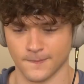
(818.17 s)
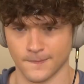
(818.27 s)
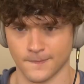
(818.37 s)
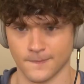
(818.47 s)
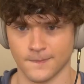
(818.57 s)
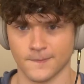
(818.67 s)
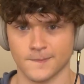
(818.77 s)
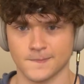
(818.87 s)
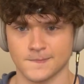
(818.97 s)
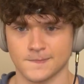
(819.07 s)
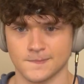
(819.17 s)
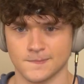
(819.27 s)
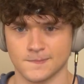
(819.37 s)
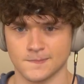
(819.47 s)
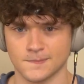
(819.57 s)

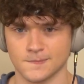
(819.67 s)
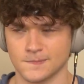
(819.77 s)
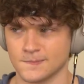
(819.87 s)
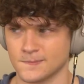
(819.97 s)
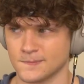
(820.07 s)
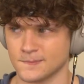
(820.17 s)
(not speaking)